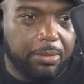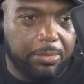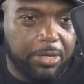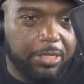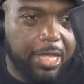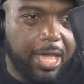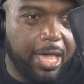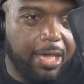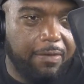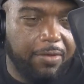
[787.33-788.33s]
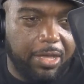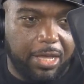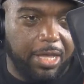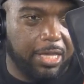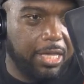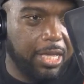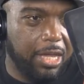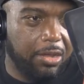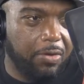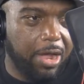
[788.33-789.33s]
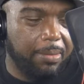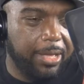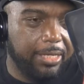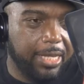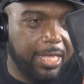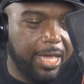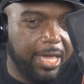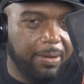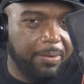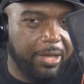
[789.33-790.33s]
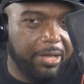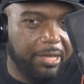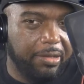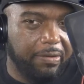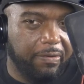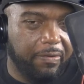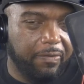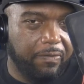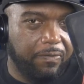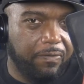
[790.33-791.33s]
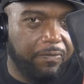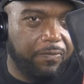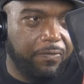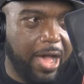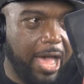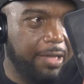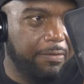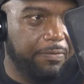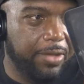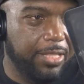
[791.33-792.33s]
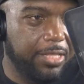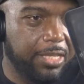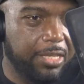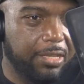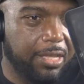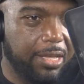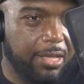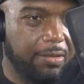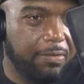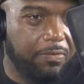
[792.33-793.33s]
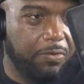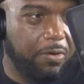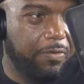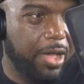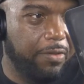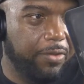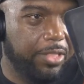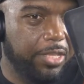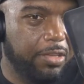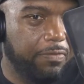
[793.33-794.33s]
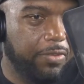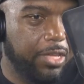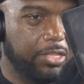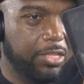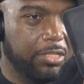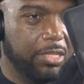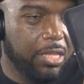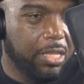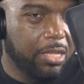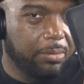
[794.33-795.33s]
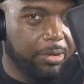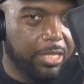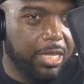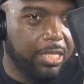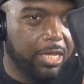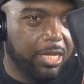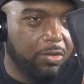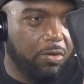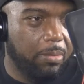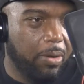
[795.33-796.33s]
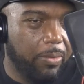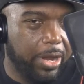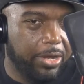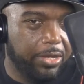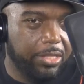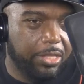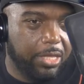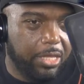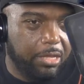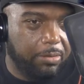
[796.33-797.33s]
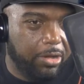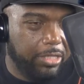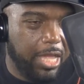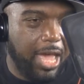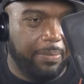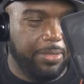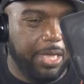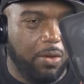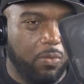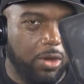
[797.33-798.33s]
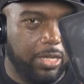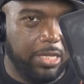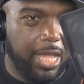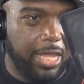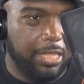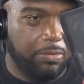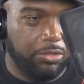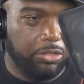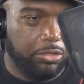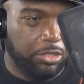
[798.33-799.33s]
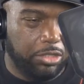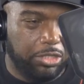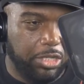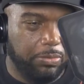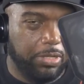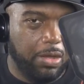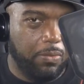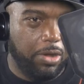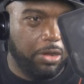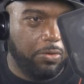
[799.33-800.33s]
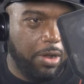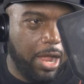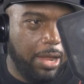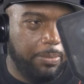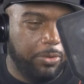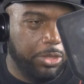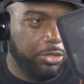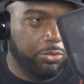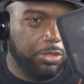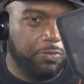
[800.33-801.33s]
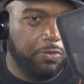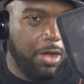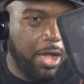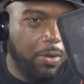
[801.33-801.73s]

Because I have a crime like that. I have, what, 4 or 5 felony convictions, but it on my record, because it happened that one day and it was dealing with that one crime within 24 hours.